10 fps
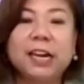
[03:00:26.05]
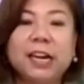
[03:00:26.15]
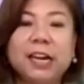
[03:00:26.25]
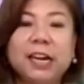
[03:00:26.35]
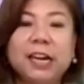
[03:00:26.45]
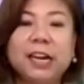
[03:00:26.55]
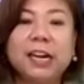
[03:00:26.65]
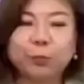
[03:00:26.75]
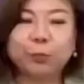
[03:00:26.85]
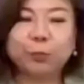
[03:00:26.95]
legal
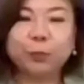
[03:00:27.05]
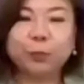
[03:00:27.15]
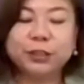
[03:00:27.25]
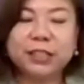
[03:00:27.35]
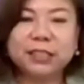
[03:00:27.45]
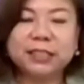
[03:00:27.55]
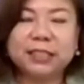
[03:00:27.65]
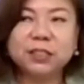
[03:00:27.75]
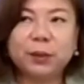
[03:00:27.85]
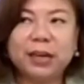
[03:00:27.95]
education purposes,
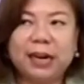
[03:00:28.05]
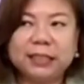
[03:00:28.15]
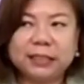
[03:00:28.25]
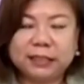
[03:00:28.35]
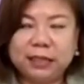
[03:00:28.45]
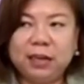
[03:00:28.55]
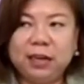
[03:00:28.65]
as well as